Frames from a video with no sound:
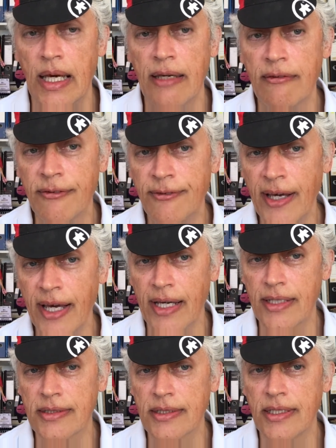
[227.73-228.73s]
In
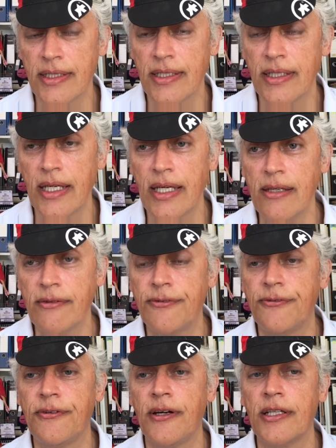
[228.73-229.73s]
fact,
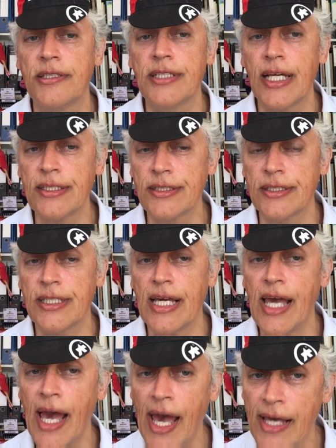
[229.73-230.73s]
if Shastri
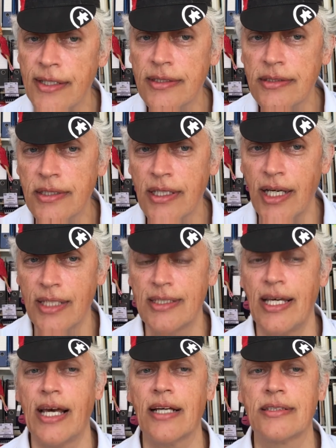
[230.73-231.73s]
hadn't
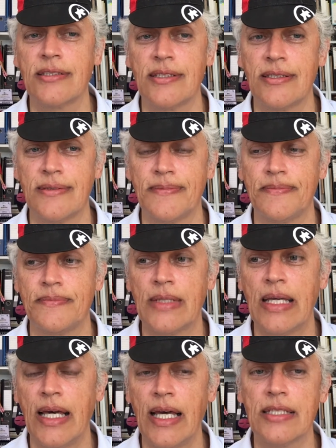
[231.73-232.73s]
attacked,
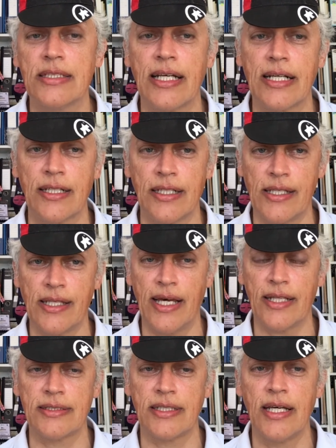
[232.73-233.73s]
it's likely
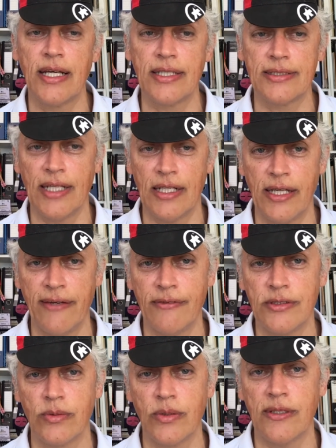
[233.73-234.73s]
that Cadel
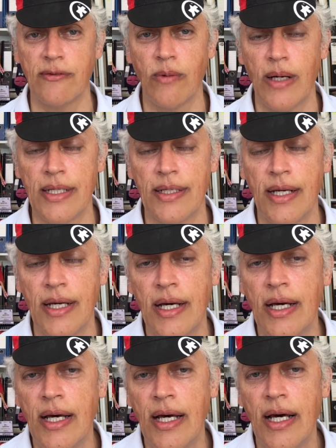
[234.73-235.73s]
Evans would have won
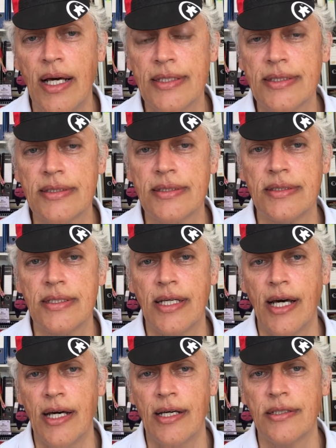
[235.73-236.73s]

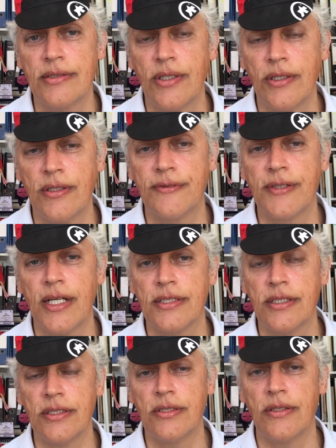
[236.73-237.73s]
a Tour de
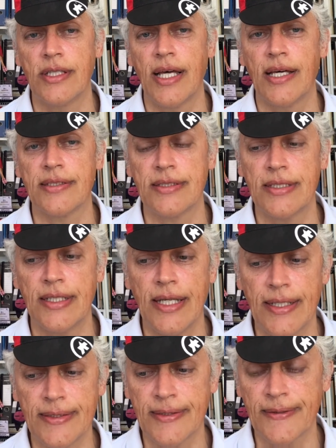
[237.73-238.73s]
France in
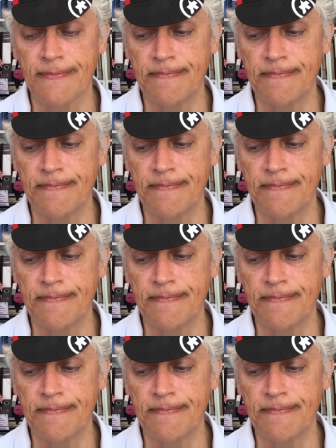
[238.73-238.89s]
2008.